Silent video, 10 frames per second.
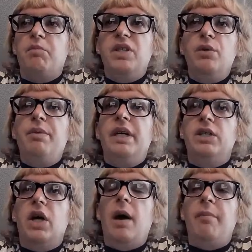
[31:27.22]
these are
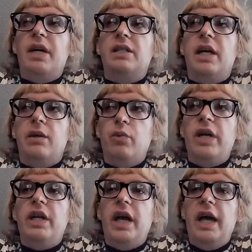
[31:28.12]
big topics,
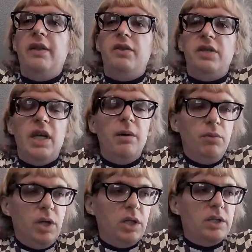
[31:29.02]
and
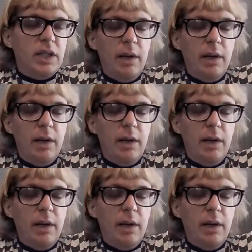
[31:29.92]
some